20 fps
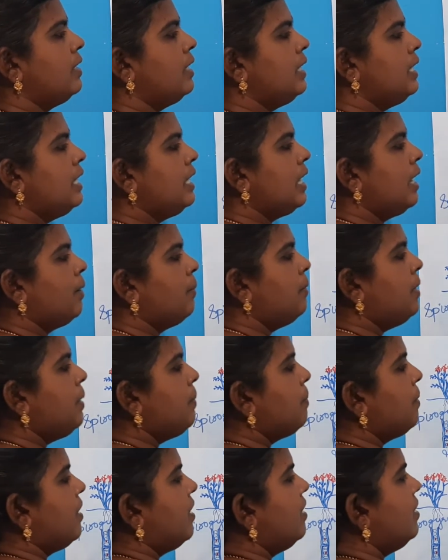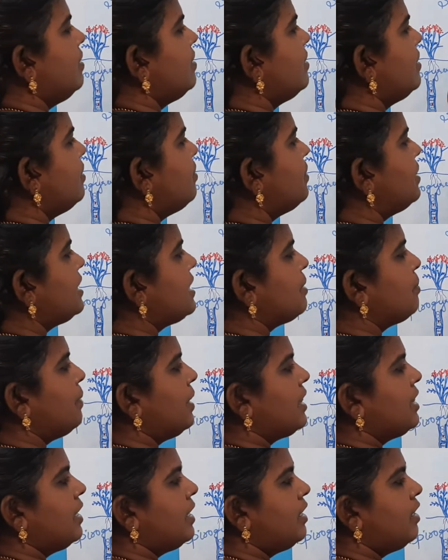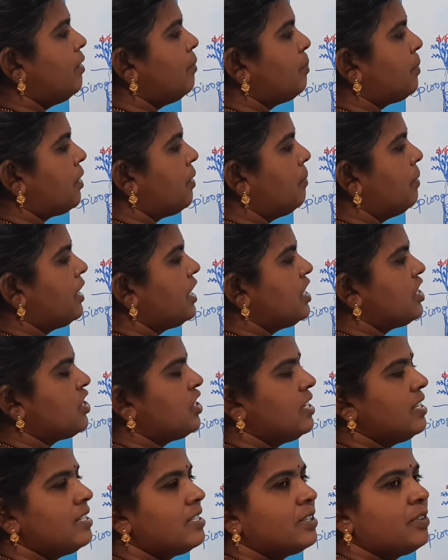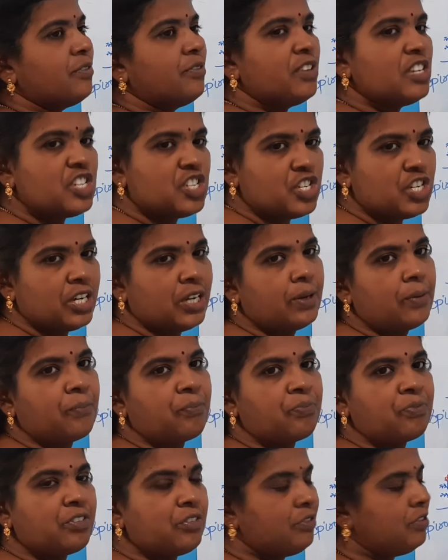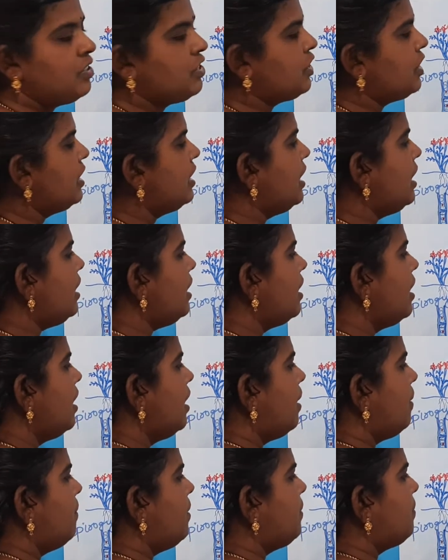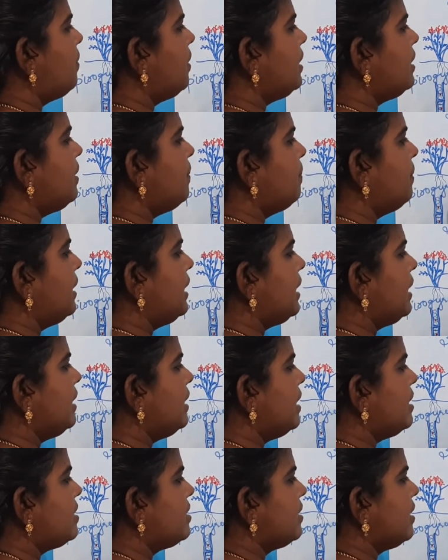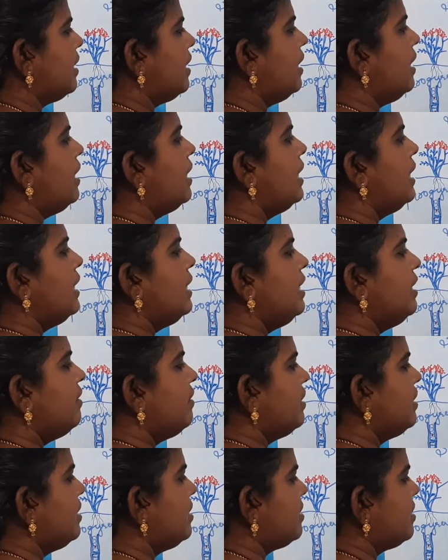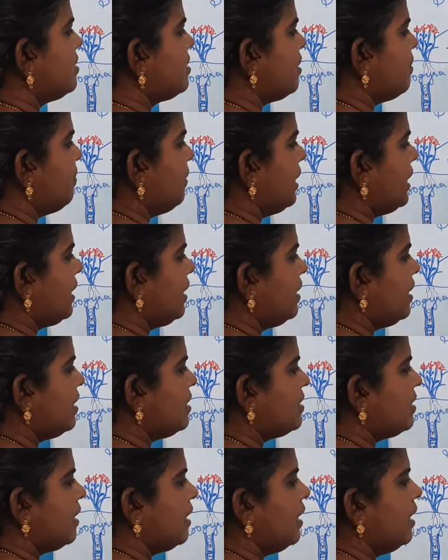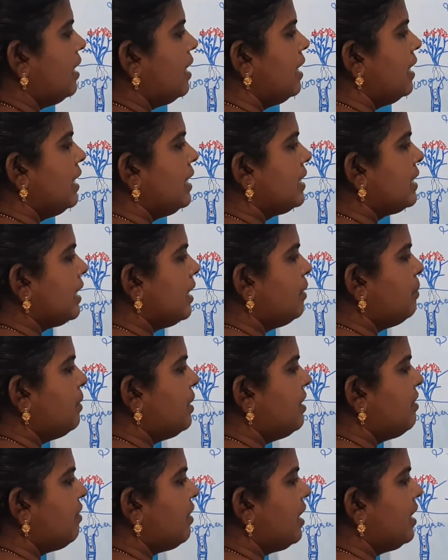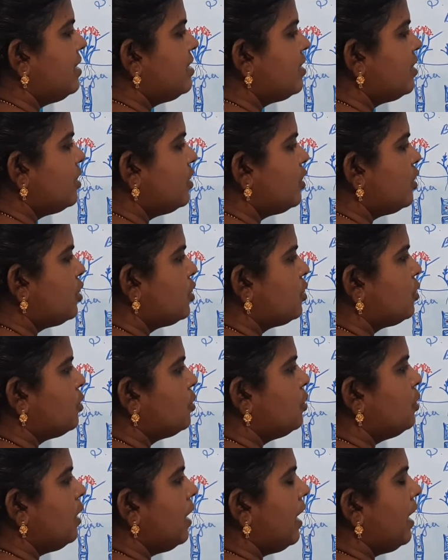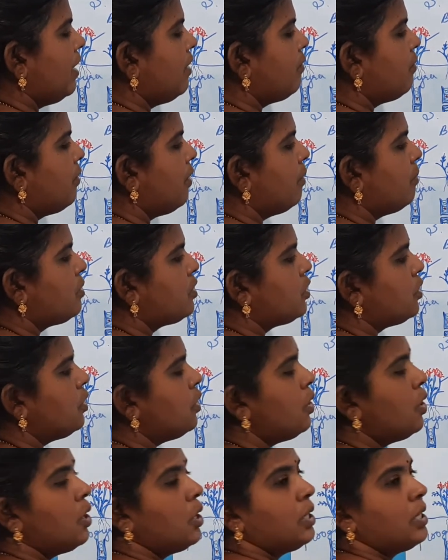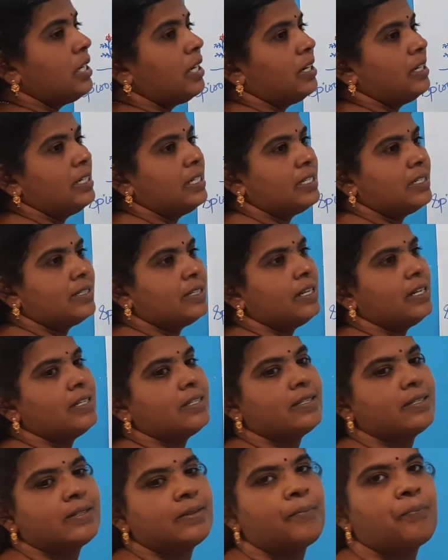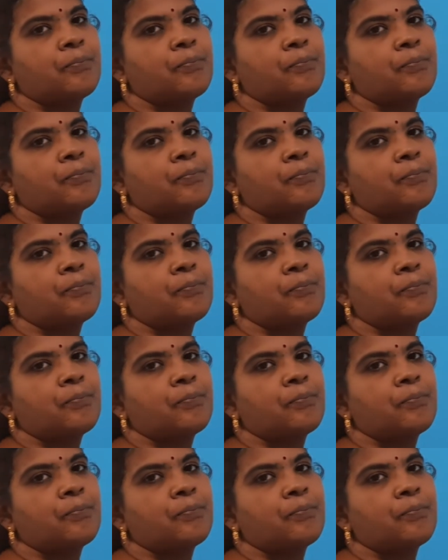Then in amoeba, the method of propagation is fission. Fission in amoeba, the parental cell, this is the parental cell, it can be divided into two and form two daughter cells.